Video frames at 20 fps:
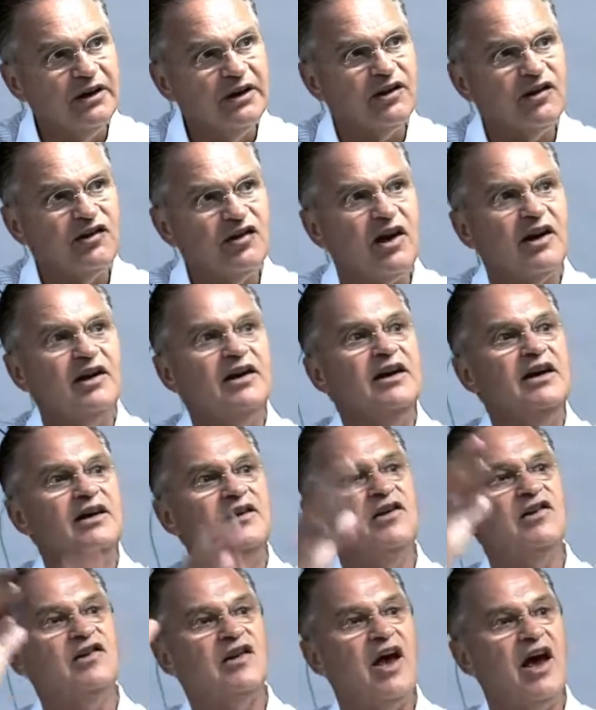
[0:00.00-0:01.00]
that suddenly
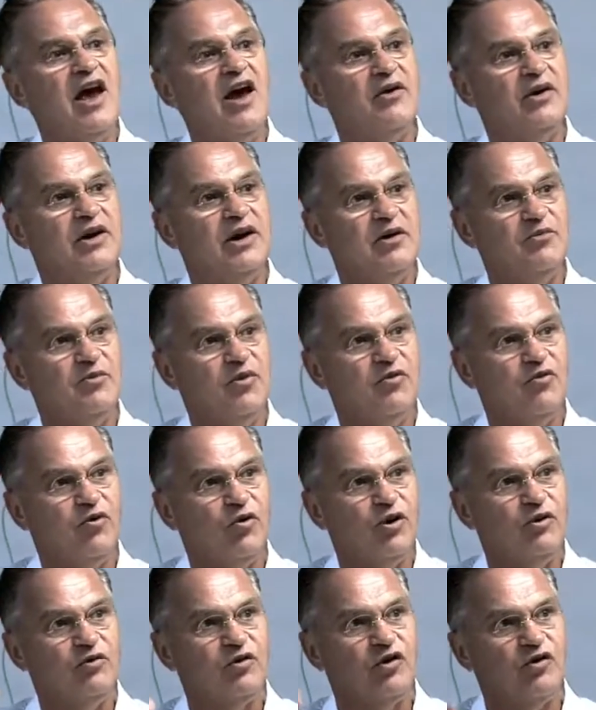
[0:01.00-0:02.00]
it is airy and
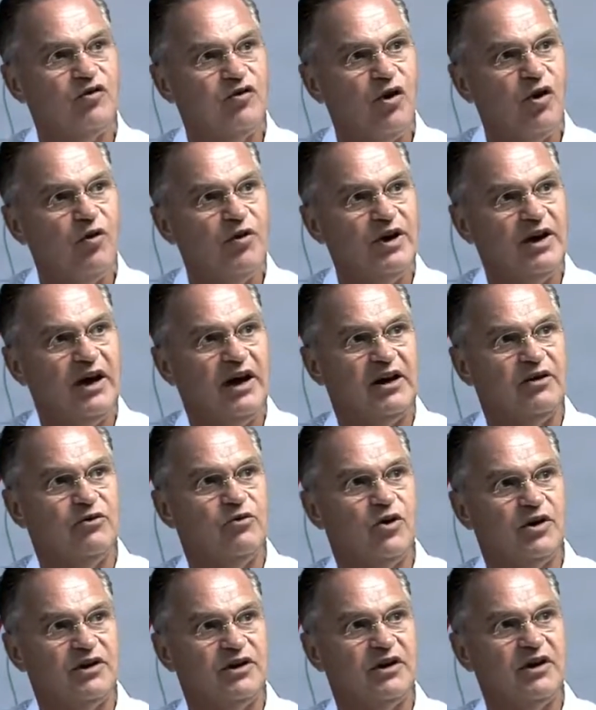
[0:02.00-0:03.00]
before it was flowing like a
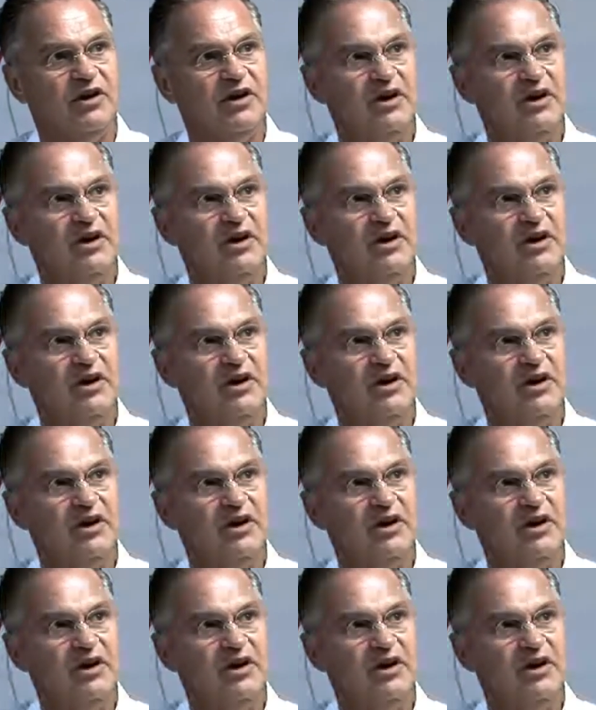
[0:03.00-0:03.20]
water?